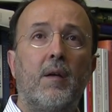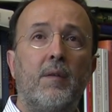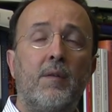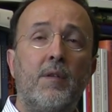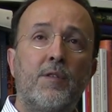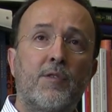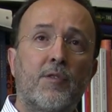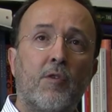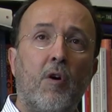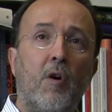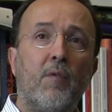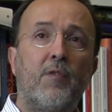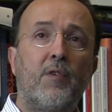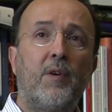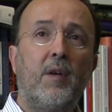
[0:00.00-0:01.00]

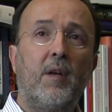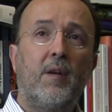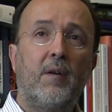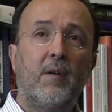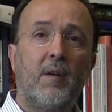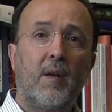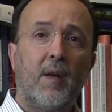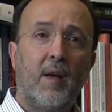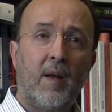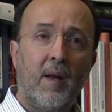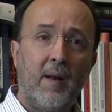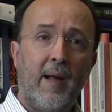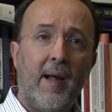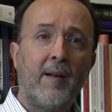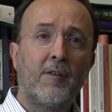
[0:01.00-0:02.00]
discovering
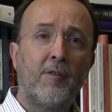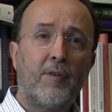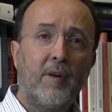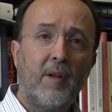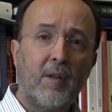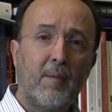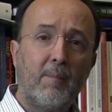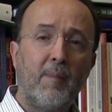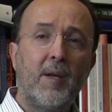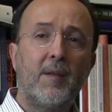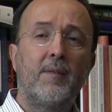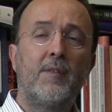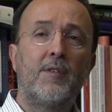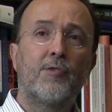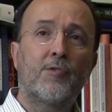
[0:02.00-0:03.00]
an algorithm,
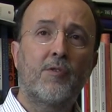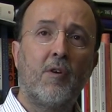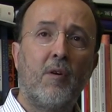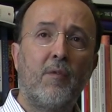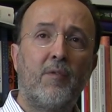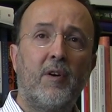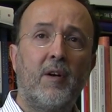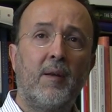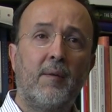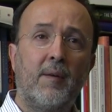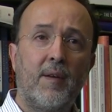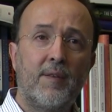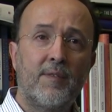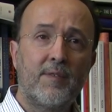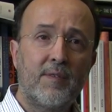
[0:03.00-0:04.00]
discovering
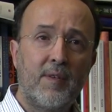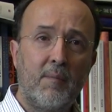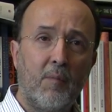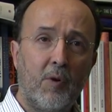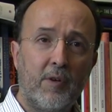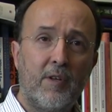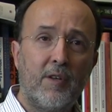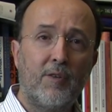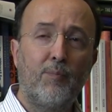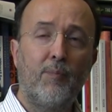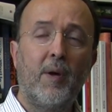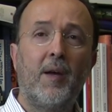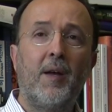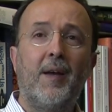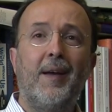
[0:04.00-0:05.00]
a
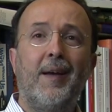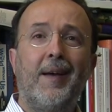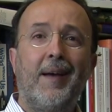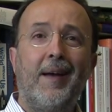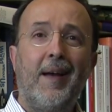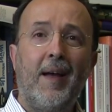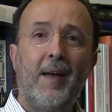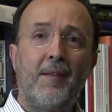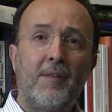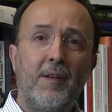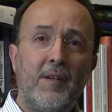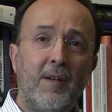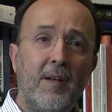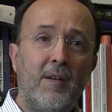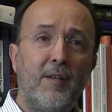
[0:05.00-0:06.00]
symbolism, and
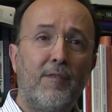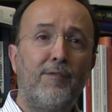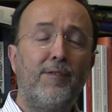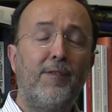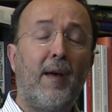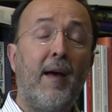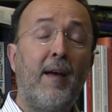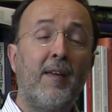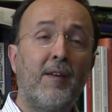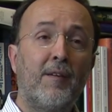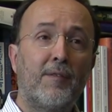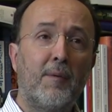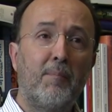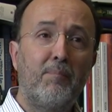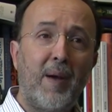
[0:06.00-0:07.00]

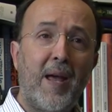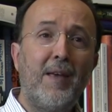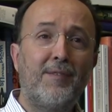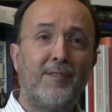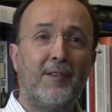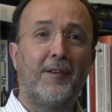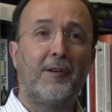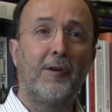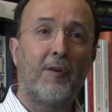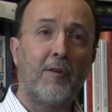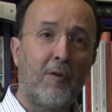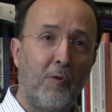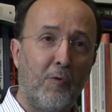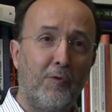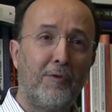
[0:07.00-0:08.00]
identifying the basic
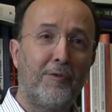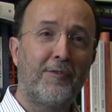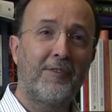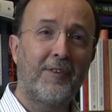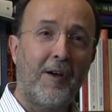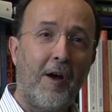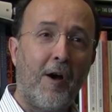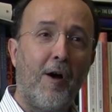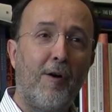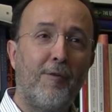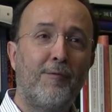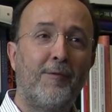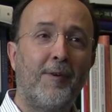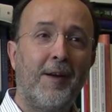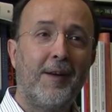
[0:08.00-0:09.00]
rules of
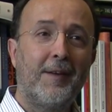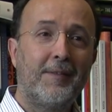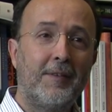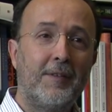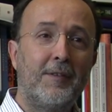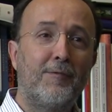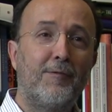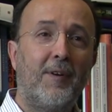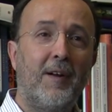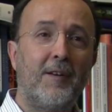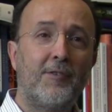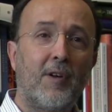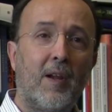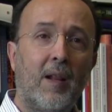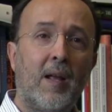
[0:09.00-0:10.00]
the
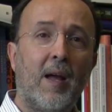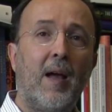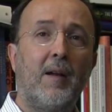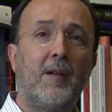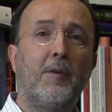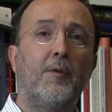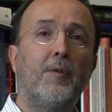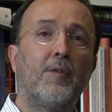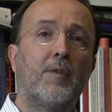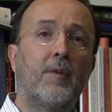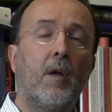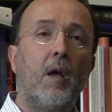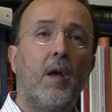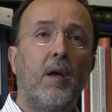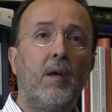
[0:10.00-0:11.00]
differential calculus.
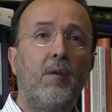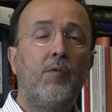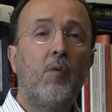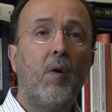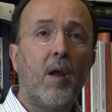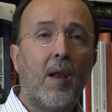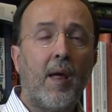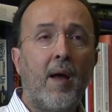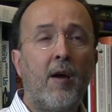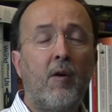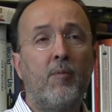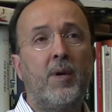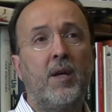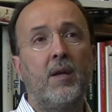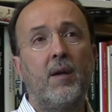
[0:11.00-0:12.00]
If you
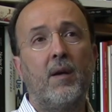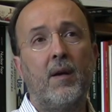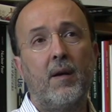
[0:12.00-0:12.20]
allow me